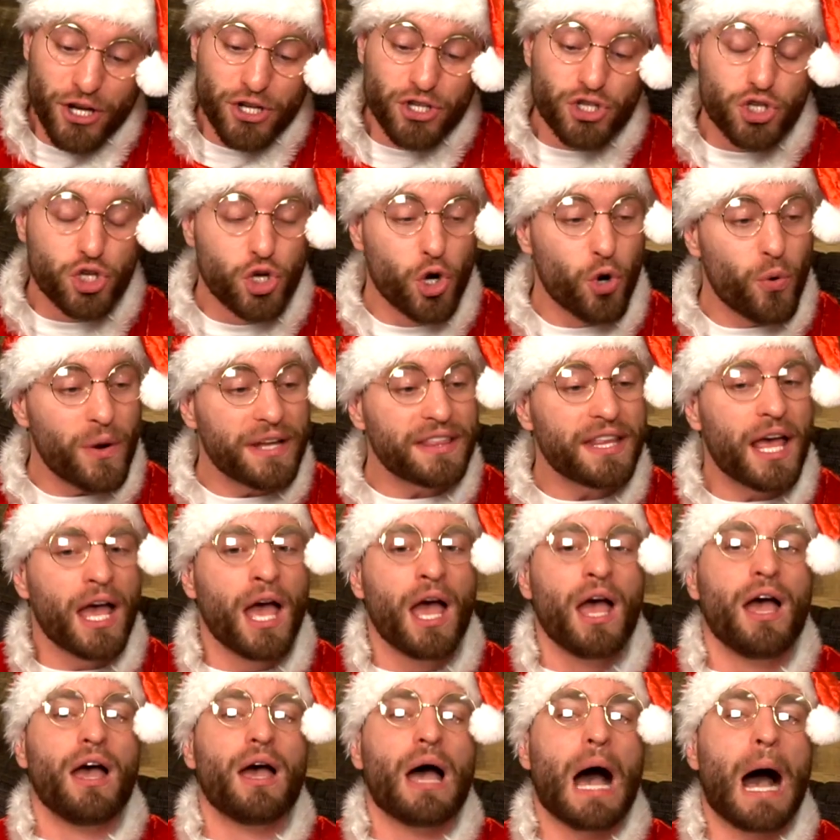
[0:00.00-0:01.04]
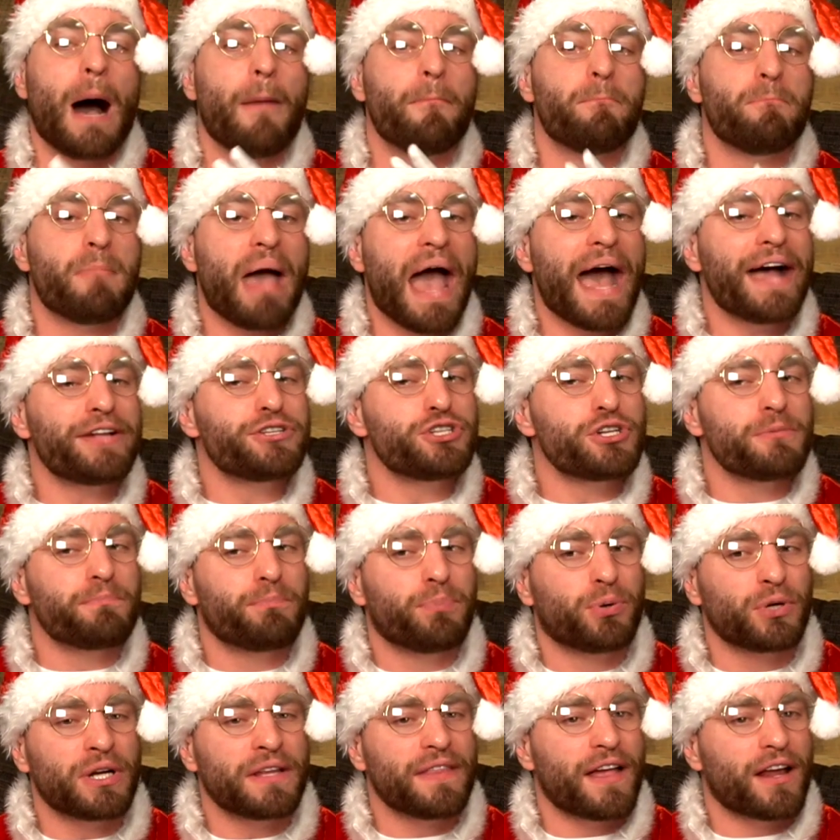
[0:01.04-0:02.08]
Two in the. Imagine
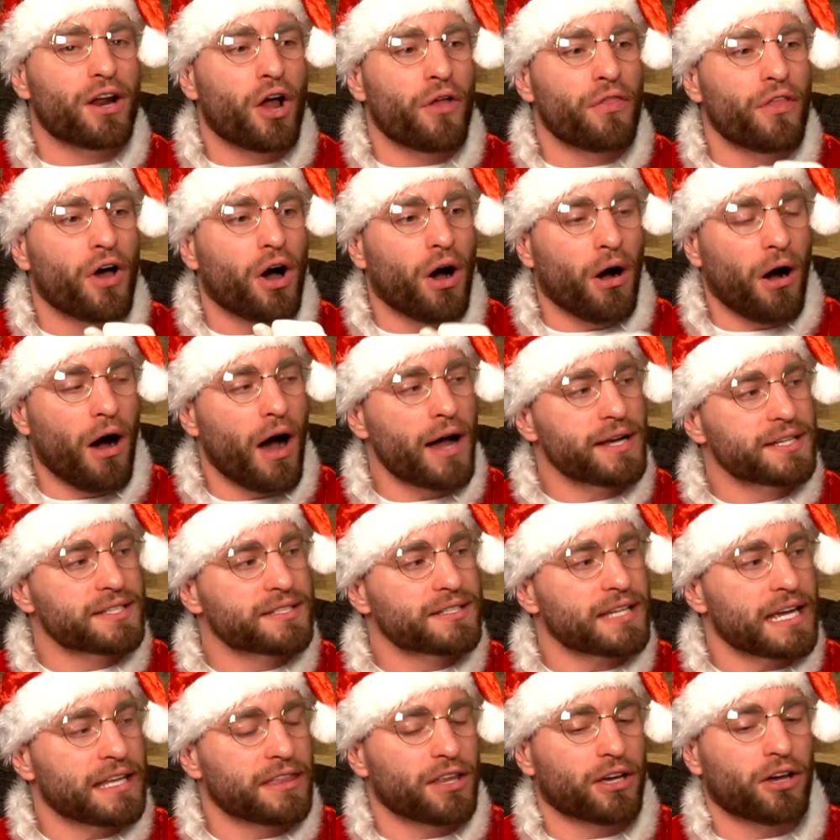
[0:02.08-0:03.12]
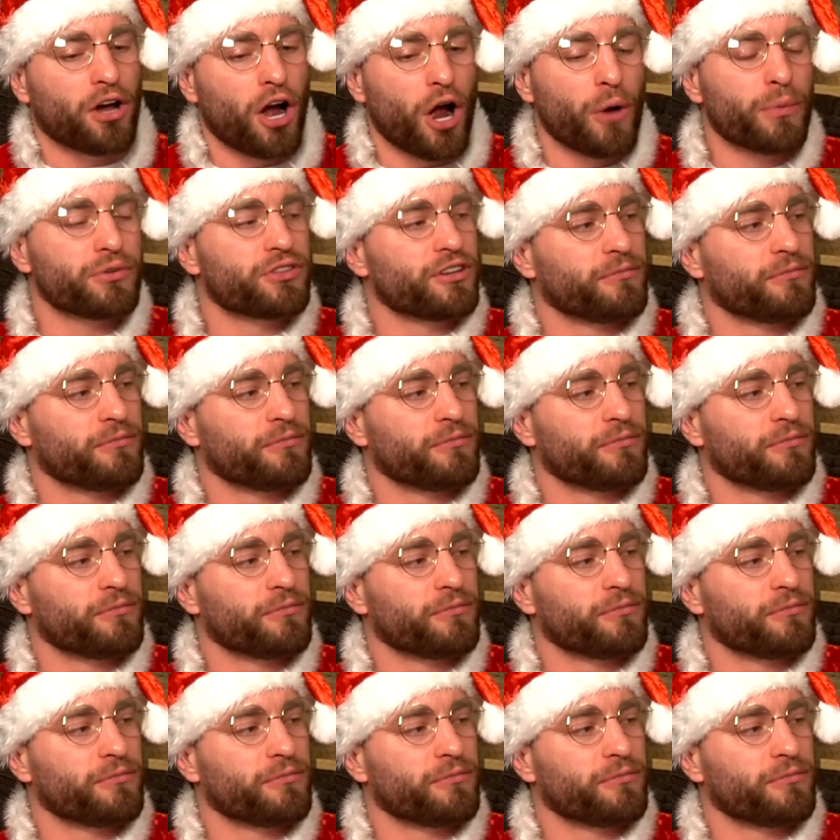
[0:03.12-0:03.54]
putting that on the aux in the car with your